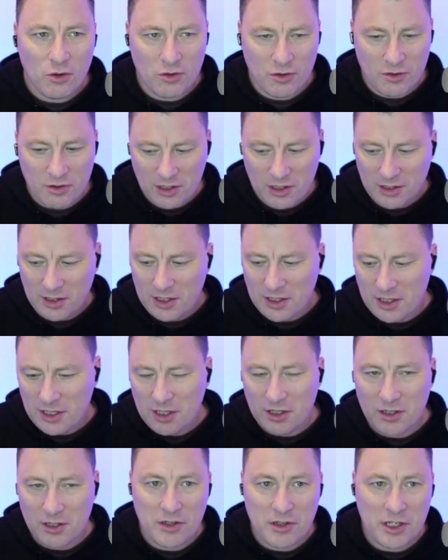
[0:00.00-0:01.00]
they
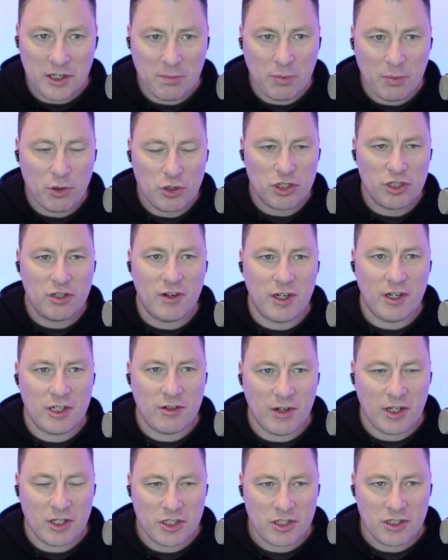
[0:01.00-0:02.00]
kind of need a push in the right
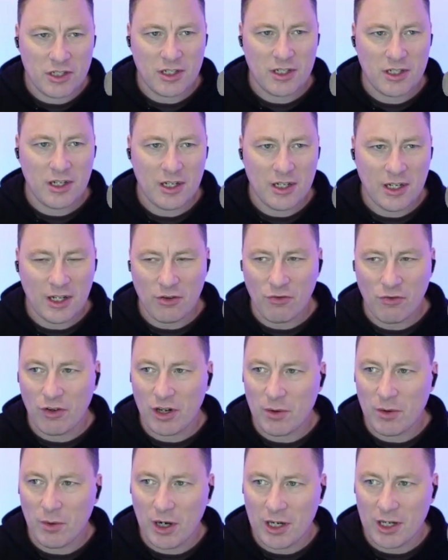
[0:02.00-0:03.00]
direction, and that's
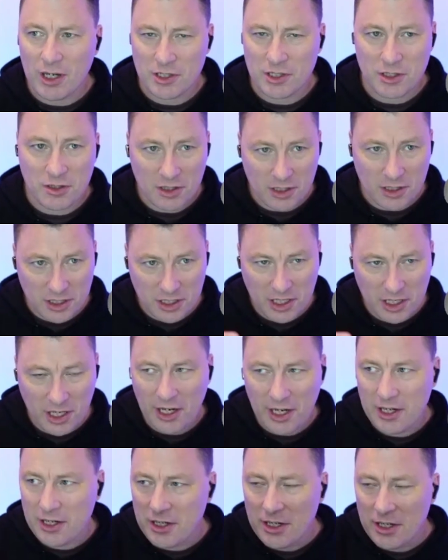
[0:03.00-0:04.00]
really what I like to do. Kind of
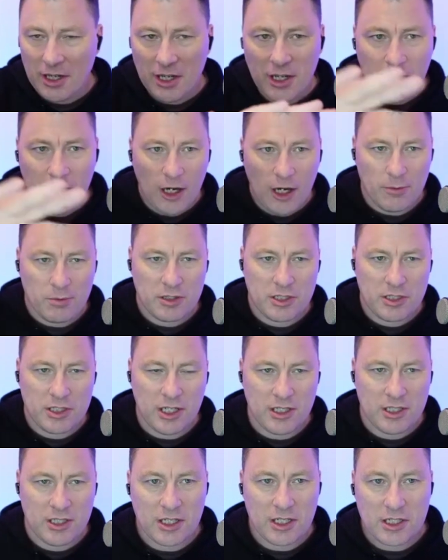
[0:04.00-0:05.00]
get in, help to
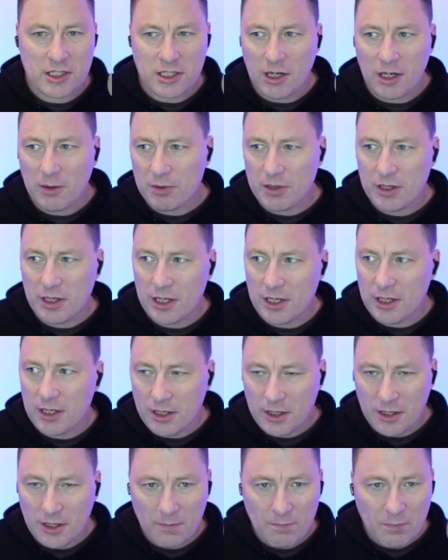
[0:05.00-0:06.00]
set things up, and
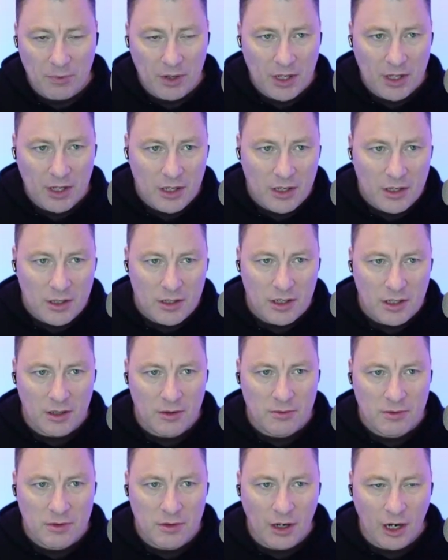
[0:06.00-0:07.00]
then
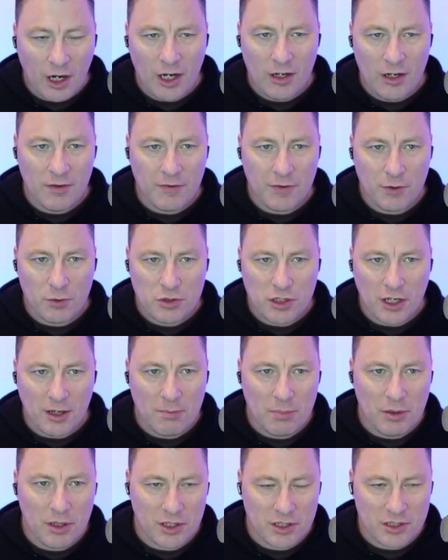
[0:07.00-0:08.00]
hire a full-time
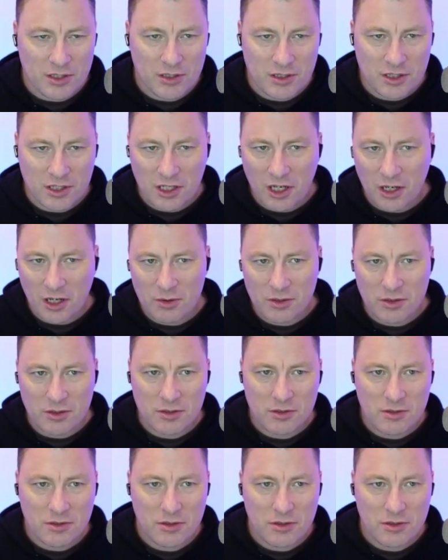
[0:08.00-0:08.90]
person to go and